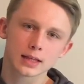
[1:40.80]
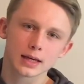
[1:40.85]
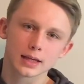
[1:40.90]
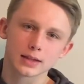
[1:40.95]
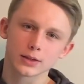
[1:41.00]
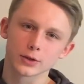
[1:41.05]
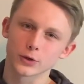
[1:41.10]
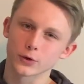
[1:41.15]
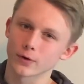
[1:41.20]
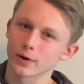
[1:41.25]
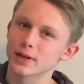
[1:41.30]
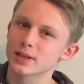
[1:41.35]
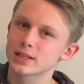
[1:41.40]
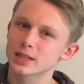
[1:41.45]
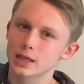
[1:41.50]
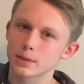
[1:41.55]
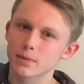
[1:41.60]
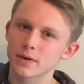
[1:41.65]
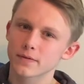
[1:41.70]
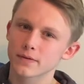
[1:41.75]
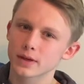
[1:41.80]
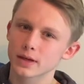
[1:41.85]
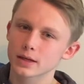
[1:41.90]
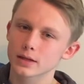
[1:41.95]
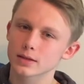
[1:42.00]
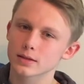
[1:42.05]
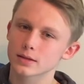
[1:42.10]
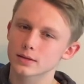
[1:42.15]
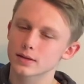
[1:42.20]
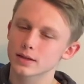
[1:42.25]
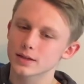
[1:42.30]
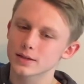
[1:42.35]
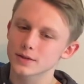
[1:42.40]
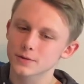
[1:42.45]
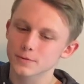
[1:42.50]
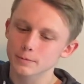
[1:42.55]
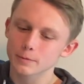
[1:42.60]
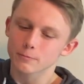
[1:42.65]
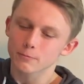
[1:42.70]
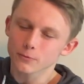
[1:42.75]
that in the grand scheme of things,
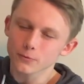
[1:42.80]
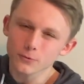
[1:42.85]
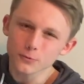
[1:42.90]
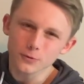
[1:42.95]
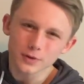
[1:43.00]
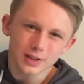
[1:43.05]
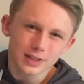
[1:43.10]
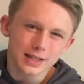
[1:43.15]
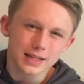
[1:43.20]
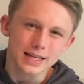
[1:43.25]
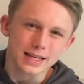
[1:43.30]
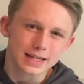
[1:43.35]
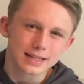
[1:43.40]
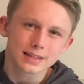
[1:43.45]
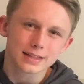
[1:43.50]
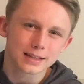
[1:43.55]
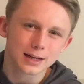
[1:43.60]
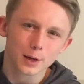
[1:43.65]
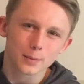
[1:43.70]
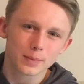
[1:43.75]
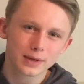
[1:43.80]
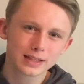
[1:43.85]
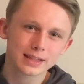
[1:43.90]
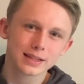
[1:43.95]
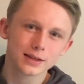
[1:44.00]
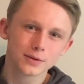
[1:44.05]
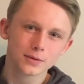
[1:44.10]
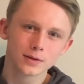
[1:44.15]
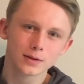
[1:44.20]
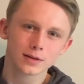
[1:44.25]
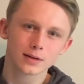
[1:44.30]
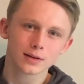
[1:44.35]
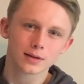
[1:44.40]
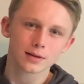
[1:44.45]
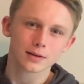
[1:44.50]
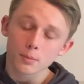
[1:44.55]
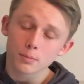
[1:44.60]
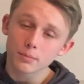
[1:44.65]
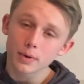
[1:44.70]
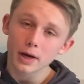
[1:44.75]
this really isn't a big deal,
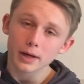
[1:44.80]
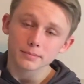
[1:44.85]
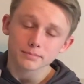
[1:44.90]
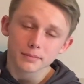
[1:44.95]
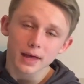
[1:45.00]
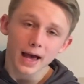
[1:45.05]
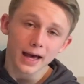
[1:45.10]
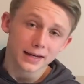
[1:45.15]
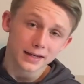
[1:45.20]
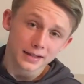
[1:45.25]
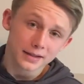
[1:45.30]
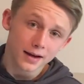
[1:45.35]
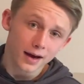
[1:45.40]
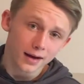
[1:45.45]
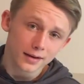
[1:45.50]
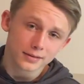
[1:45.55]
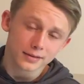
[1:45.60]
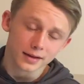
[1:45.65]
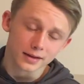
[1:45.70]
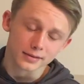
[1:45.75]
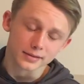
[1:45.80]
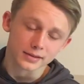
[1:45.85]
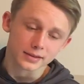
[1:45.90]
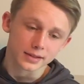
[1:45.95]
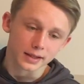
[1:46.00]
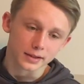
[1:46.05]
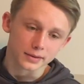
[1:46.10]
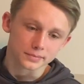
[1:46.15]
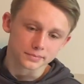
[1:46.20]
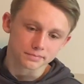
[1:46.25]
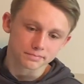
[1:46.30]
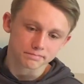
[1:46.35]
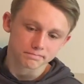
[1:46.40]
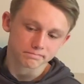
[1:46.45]
but I need content, so.